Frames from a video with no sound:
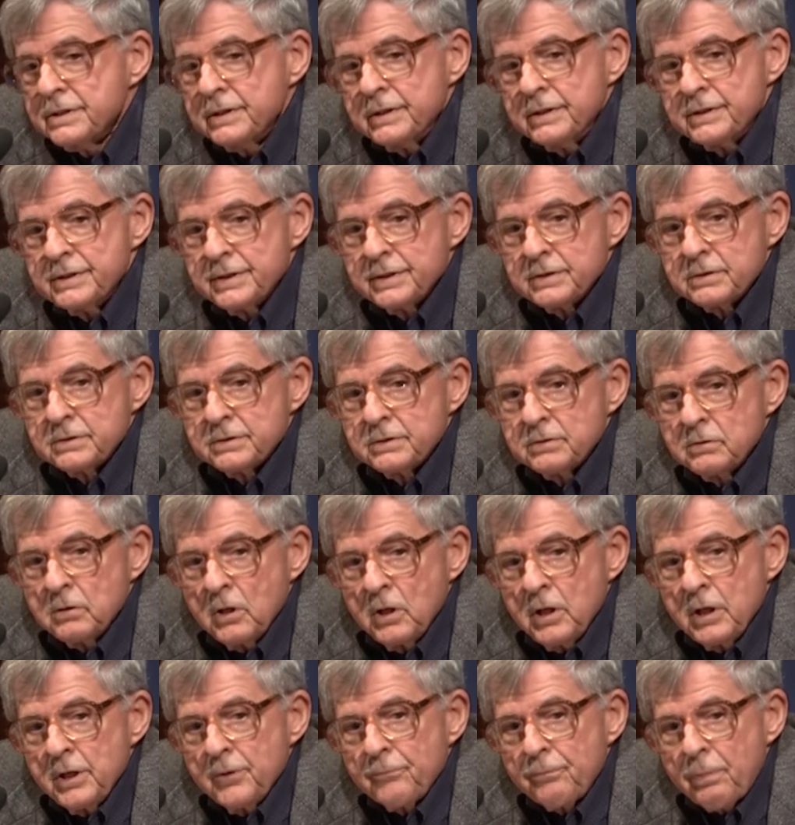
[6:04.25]
He says,
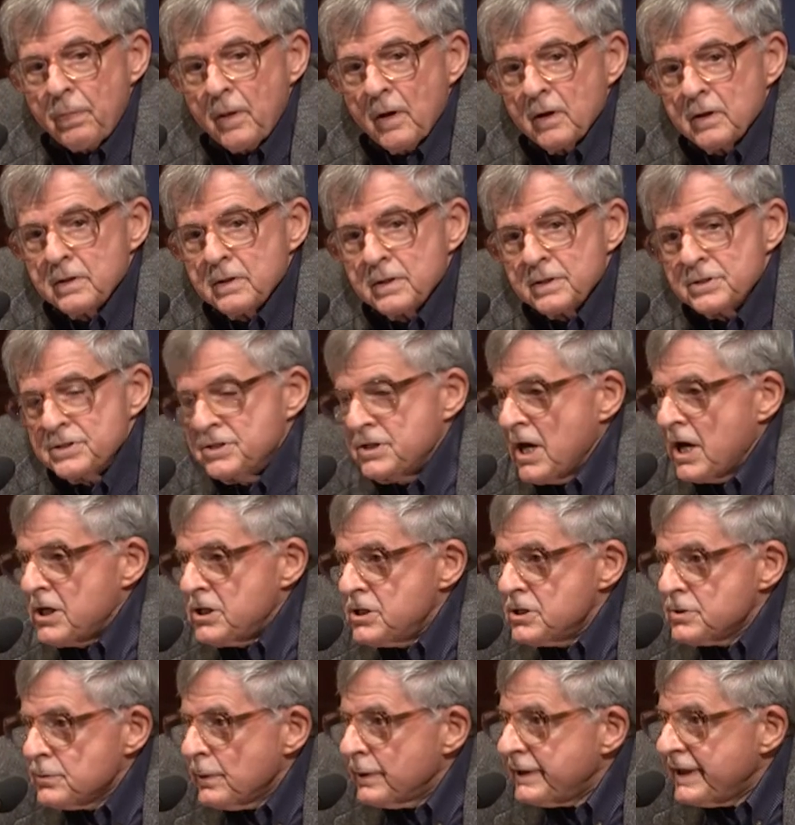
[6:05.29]
that
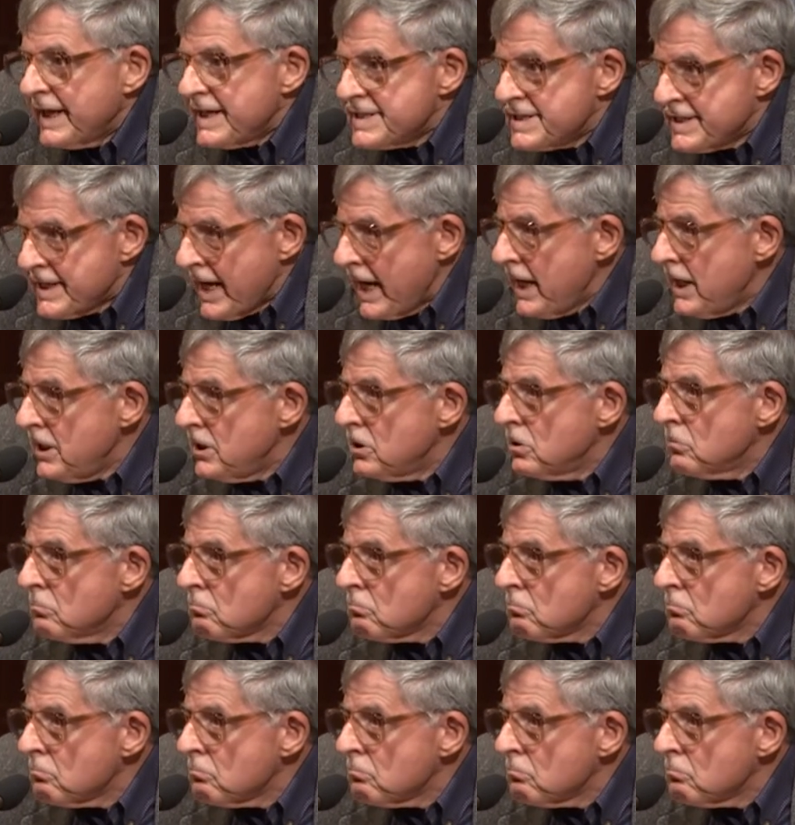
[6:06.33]
is what they say.